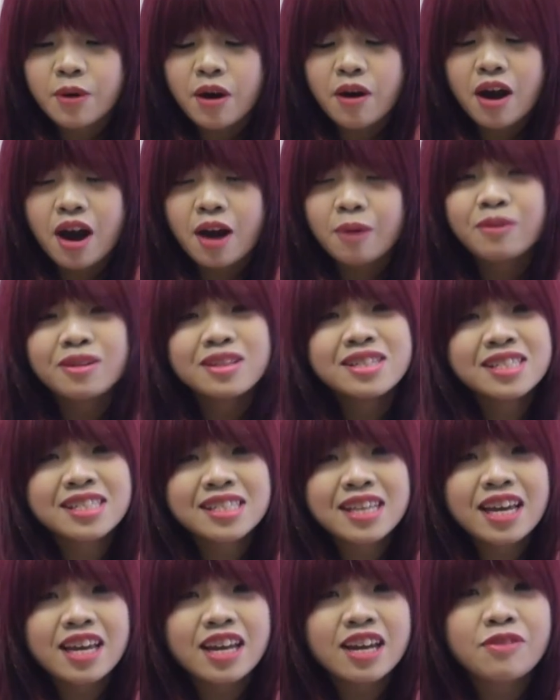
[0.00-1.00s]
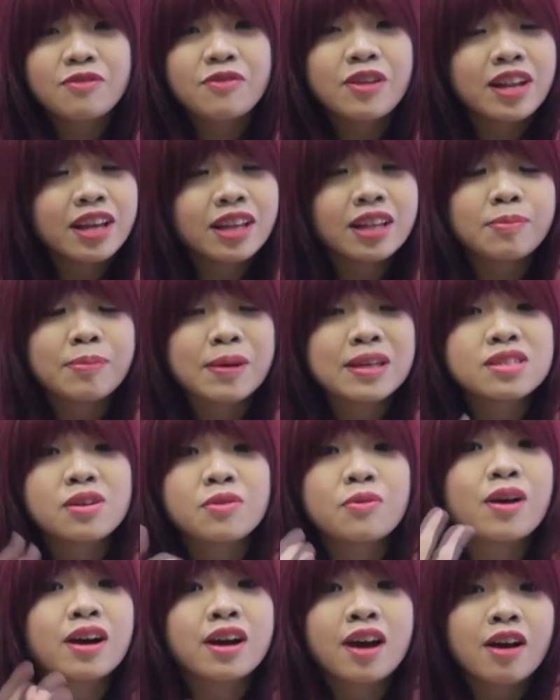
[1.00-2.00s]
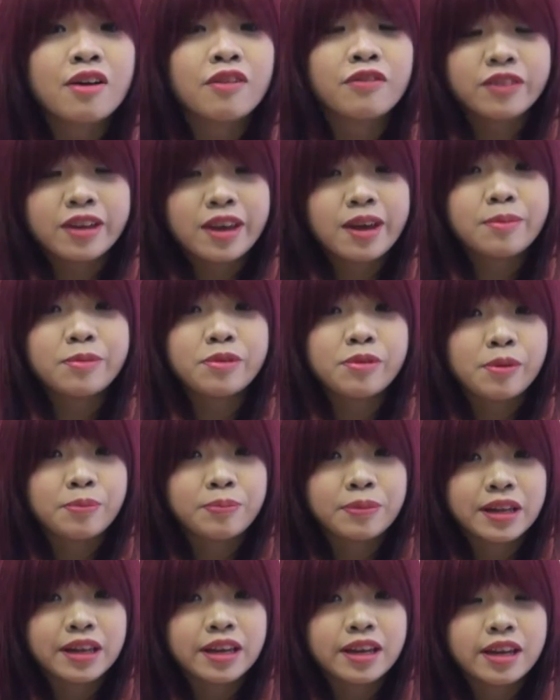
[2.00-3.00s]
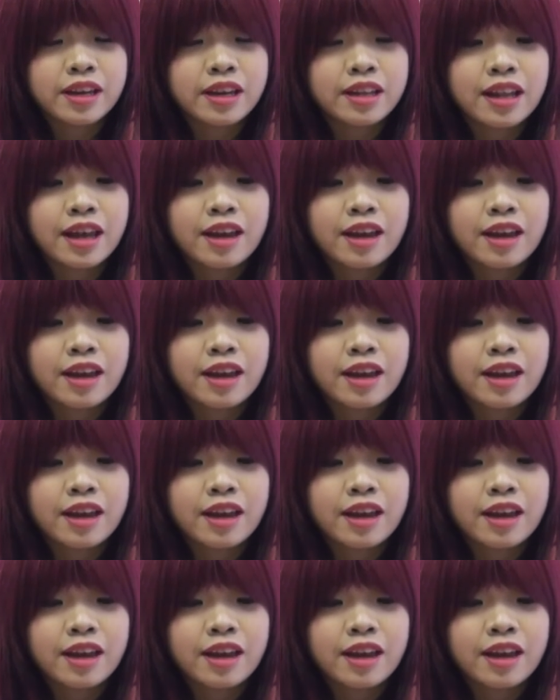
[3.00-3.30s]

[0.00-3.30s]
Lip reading: well, I would say it really depends on what kind of game you were playing.